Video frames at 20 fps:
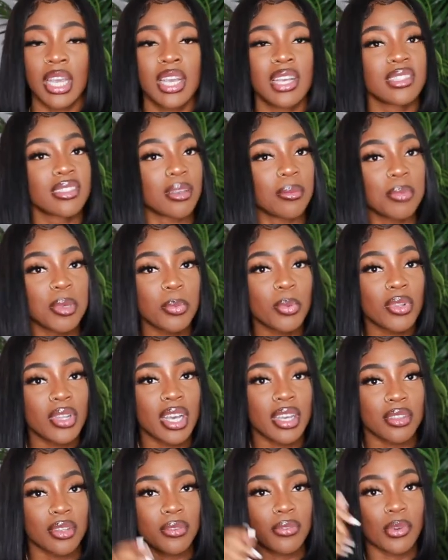Some people
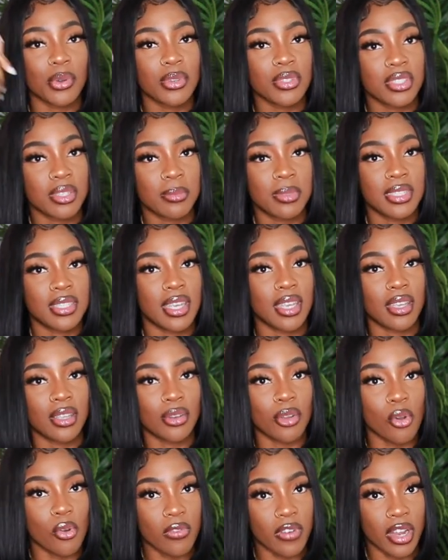like their photos to be taken
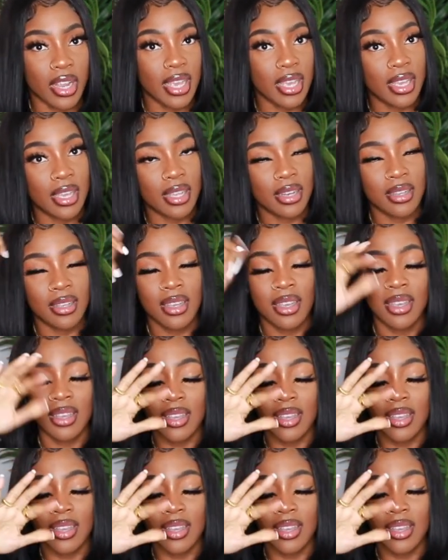overhead.